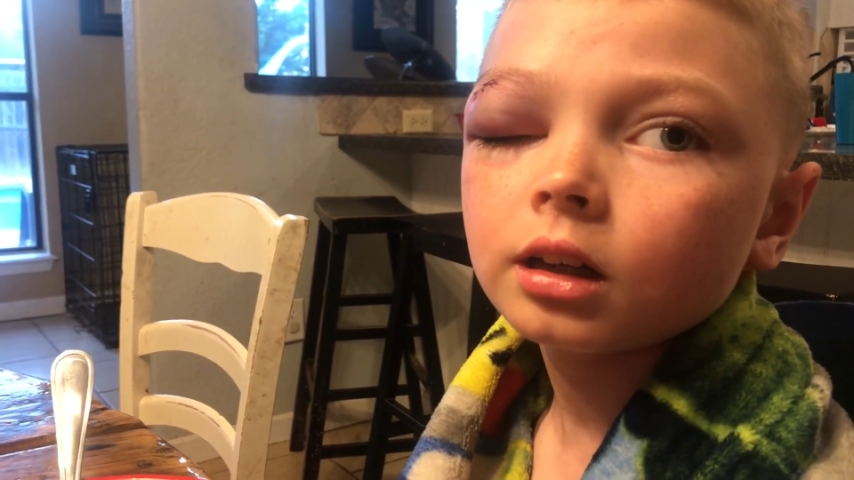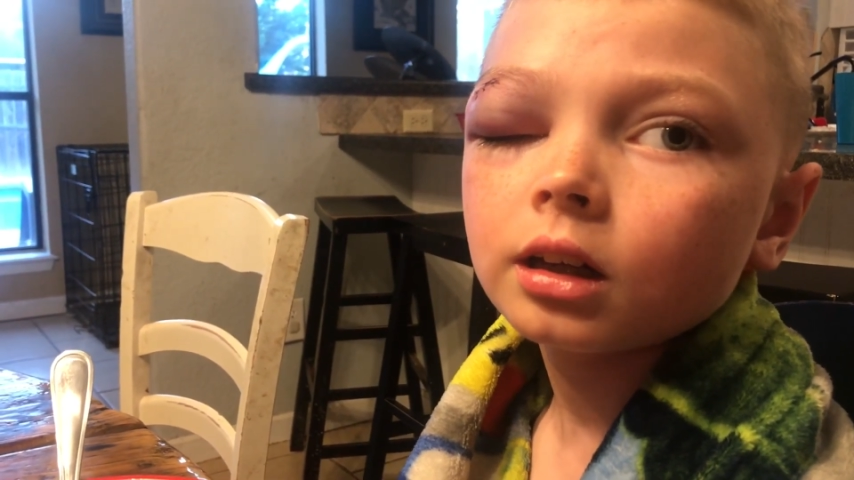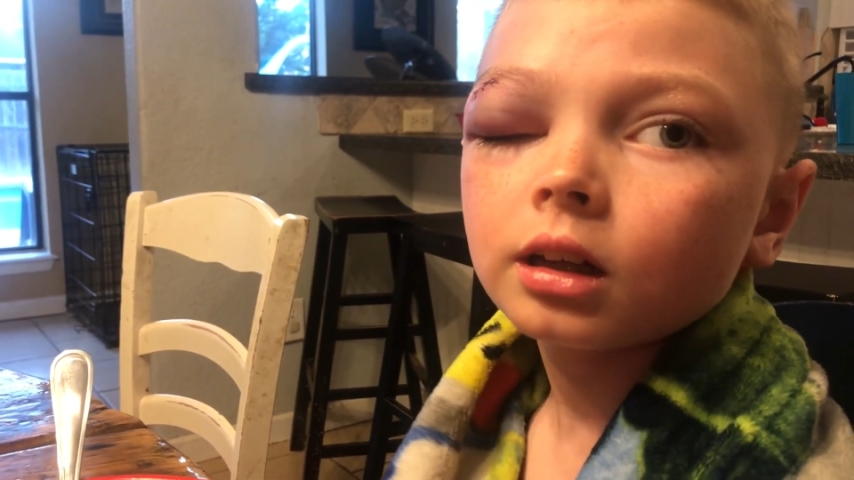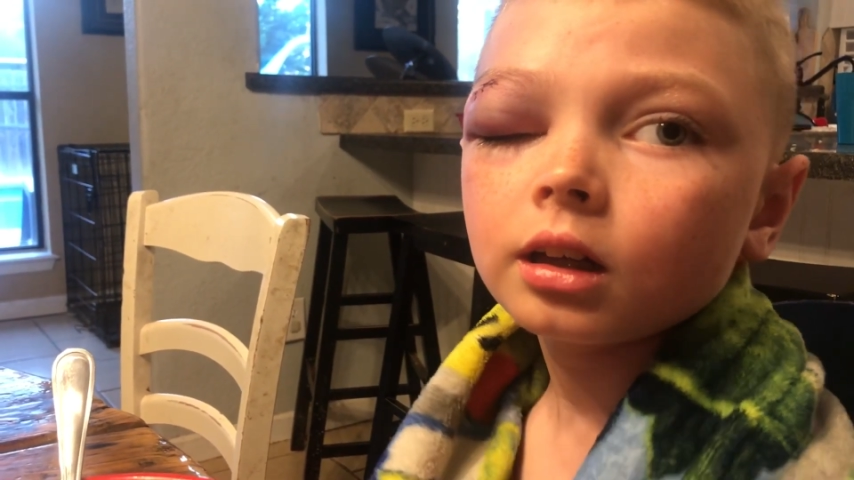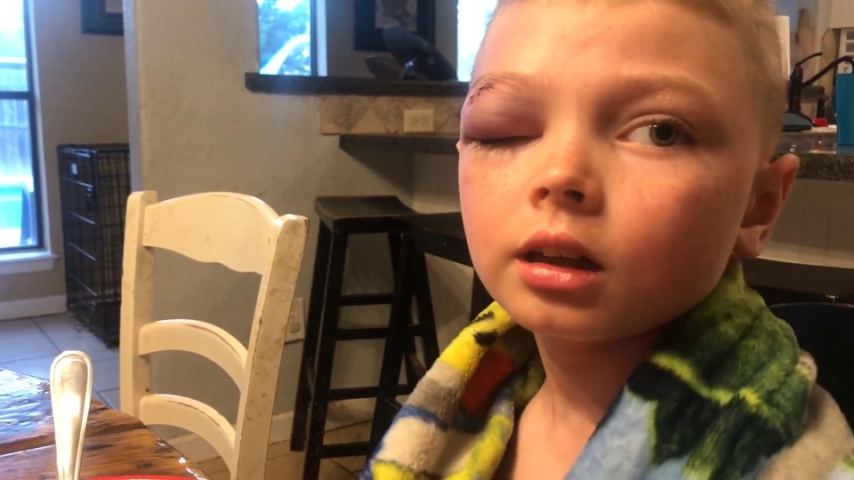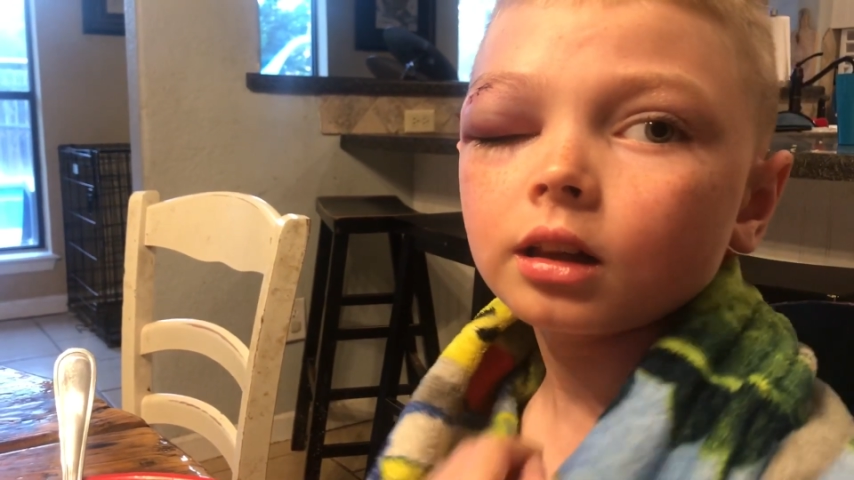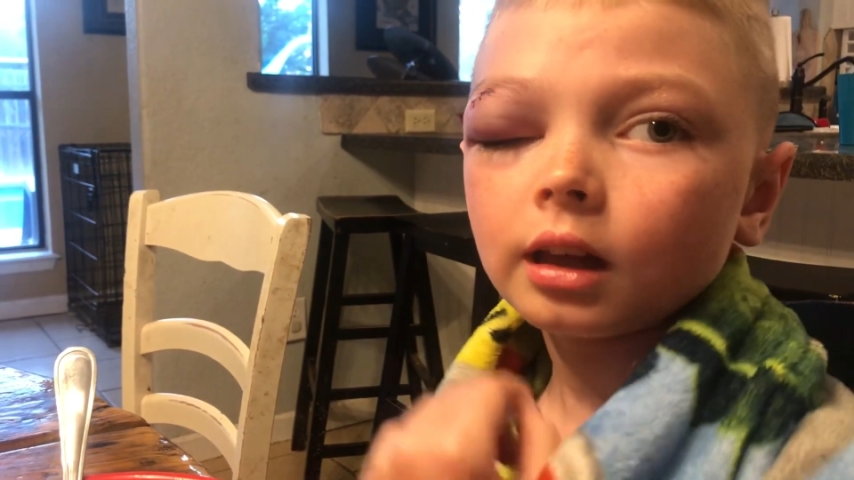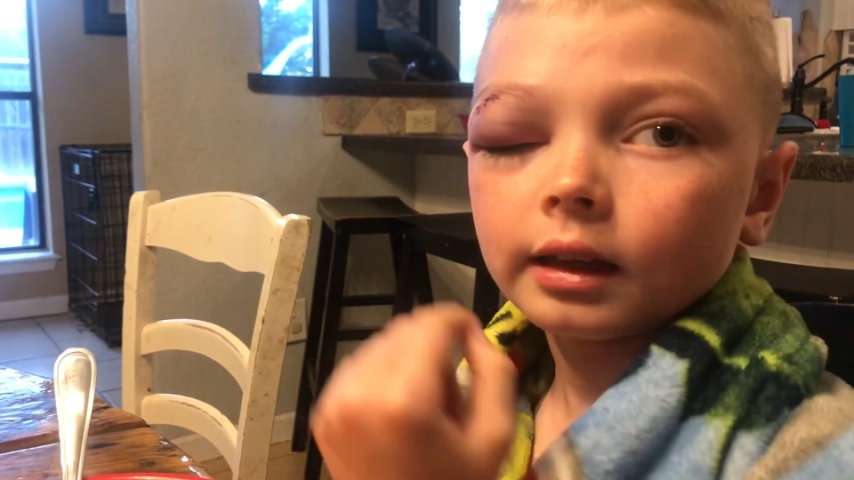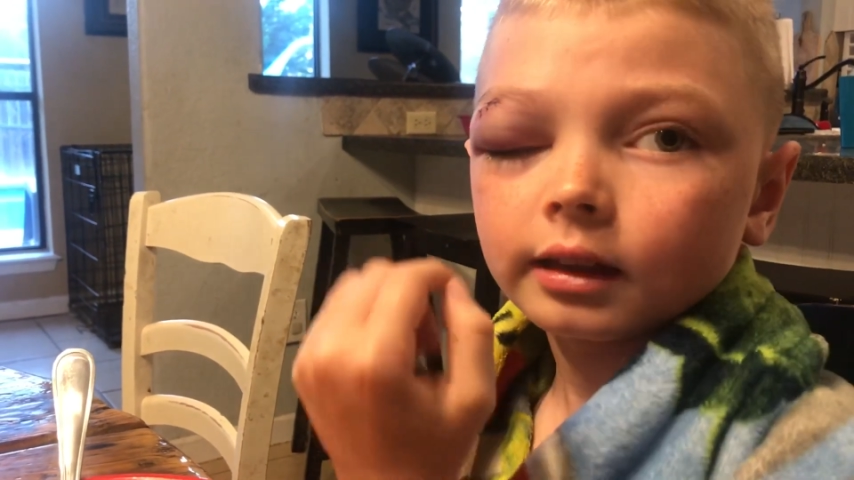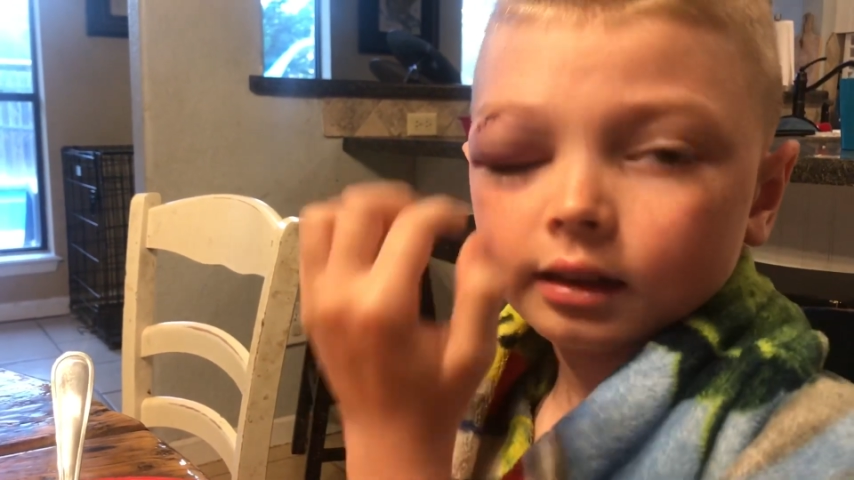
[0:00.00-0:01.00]
Yeah. Was
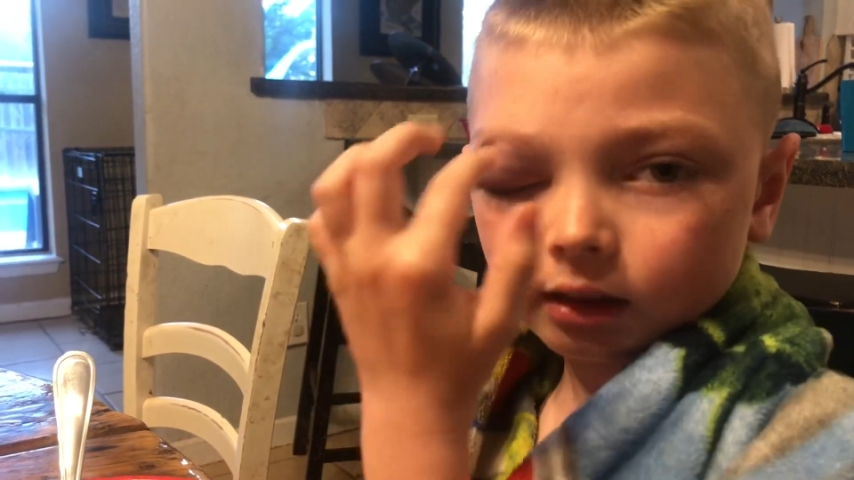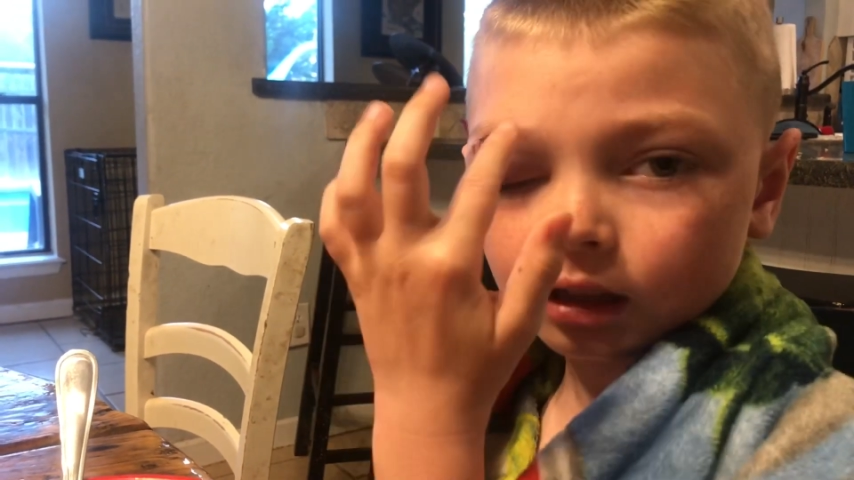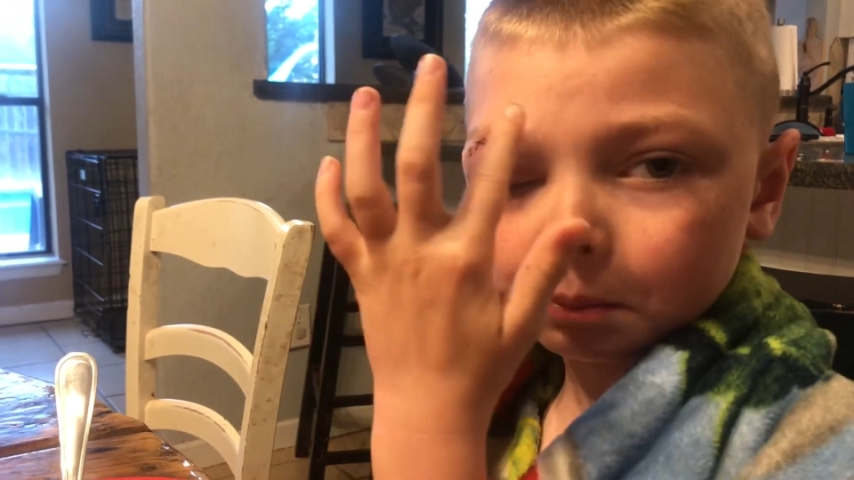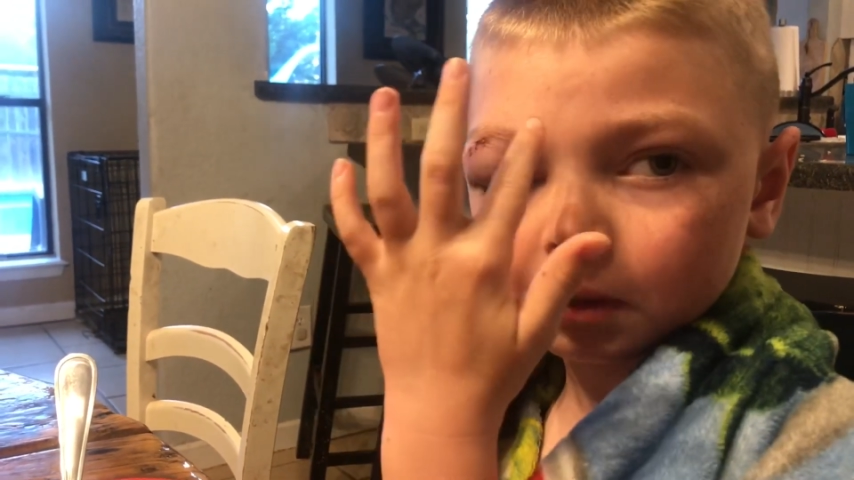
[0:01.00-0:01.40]
like, that okay?